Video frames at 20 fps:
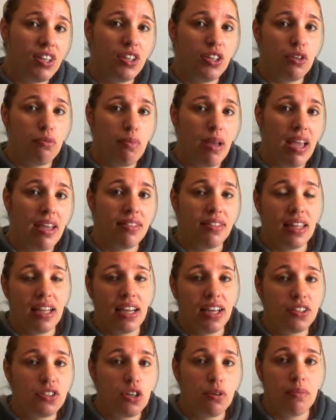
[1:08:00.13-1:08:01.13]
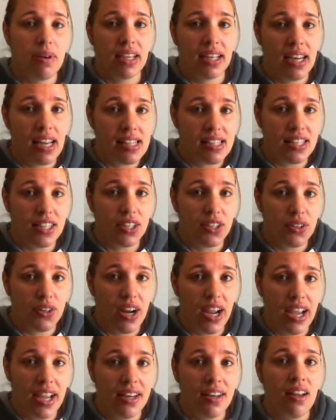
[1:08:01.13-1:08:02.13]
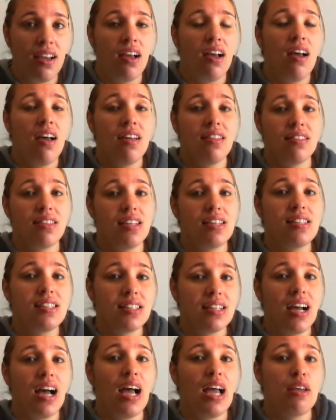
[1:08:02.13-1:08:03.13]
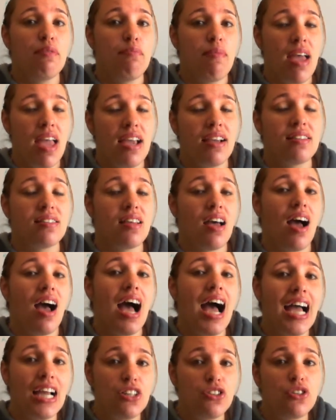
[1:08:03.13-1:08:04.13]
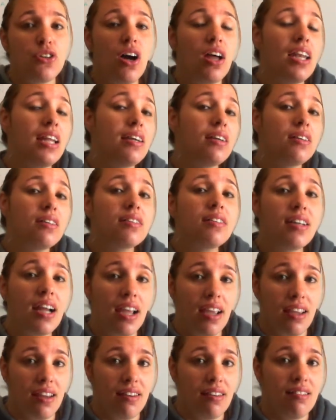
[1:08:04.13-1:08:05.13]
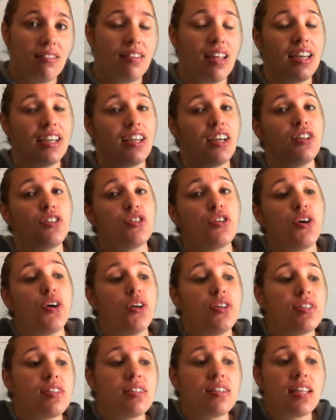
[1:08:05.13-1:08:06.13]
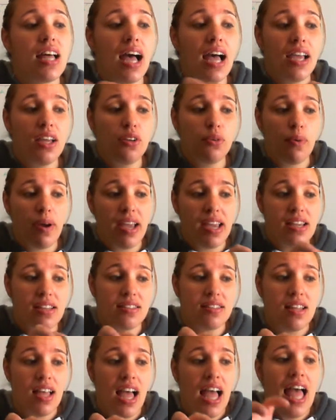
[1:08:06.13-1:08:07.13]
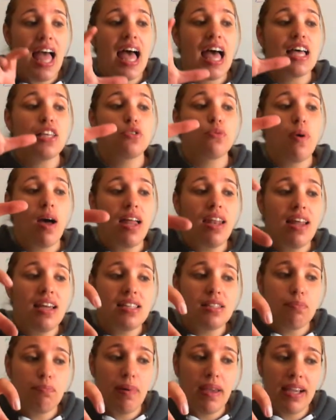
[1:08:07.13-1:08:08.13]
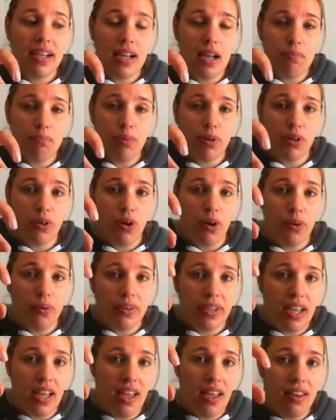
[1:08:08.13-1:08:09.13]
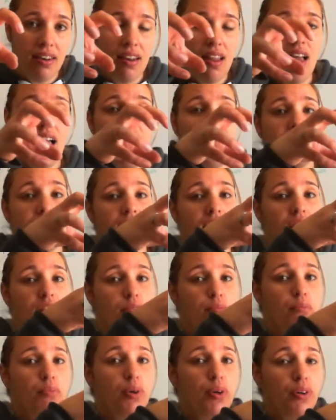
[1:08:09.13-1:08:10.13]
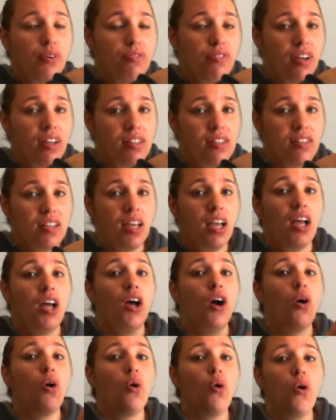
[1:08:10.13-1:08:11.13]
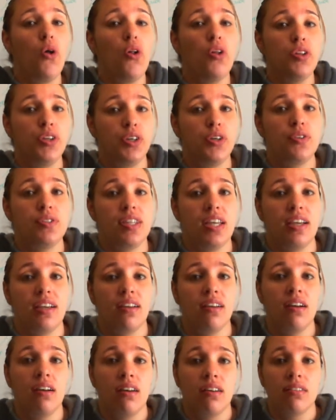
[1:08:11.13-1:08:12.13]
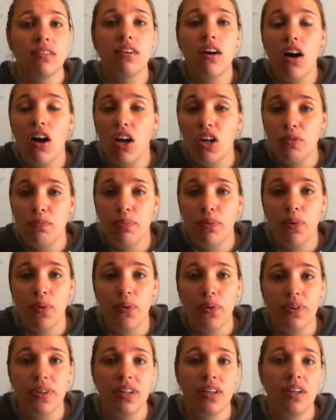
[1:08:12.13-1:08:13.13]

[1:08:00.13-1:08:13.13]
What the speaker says: you made the electromagnetic crane. This guy makes a hydraulic crane that can turn sideways, as well as pick up a Coke can and then move it, all using cardboard,